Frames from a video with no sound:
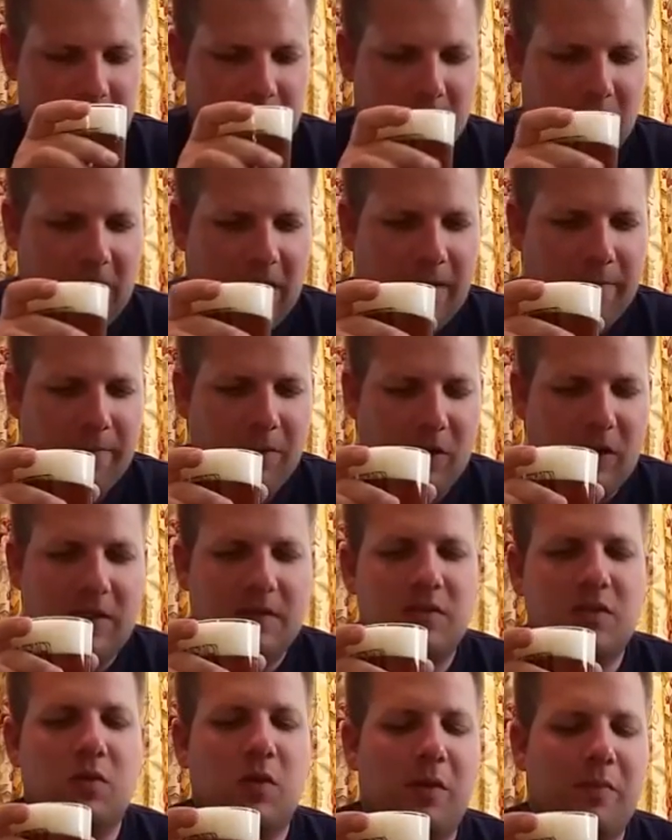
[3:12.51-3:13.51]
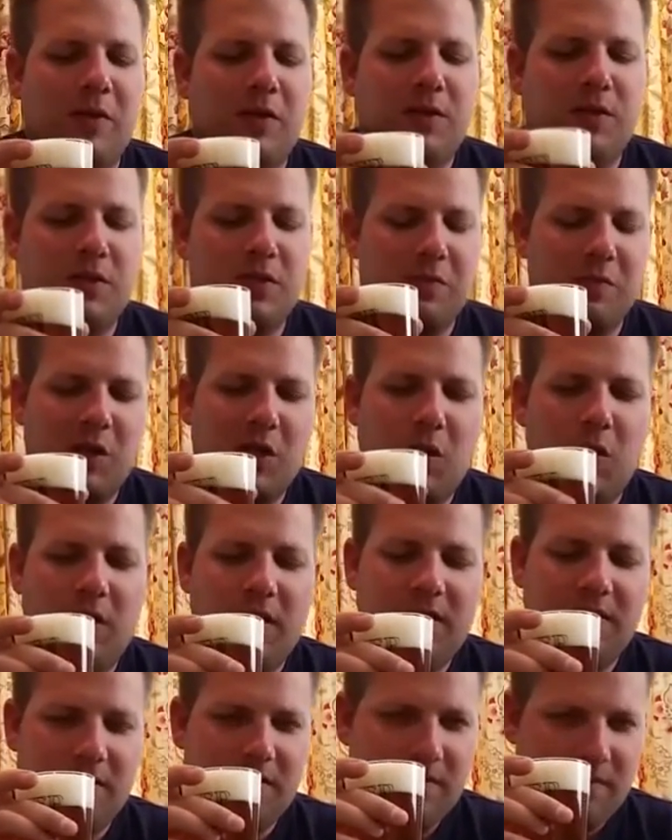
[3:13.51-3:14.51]
wow. Okay, so what I'm gonna do is I'm gonna go
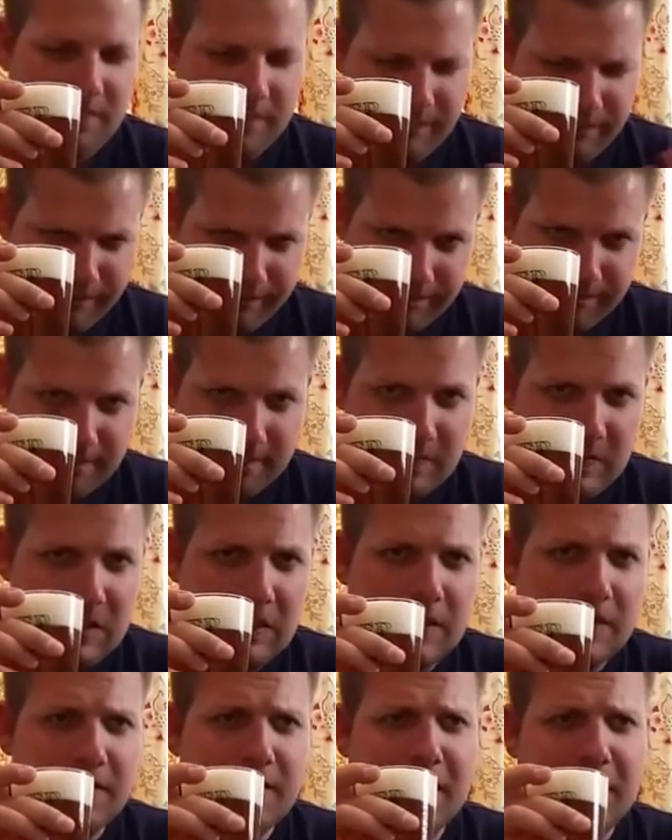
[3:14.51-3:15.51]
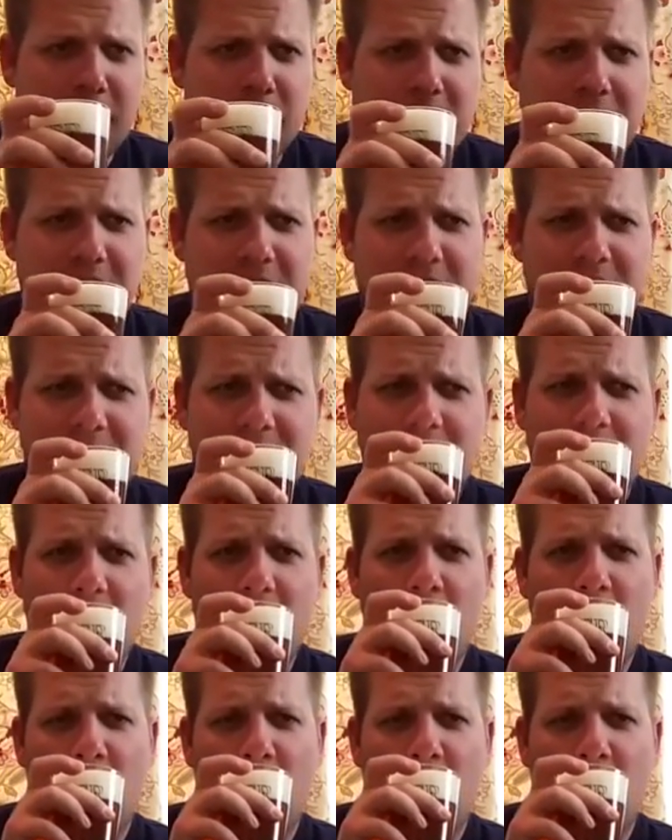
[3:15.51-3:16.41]
ahead and take a drink of this.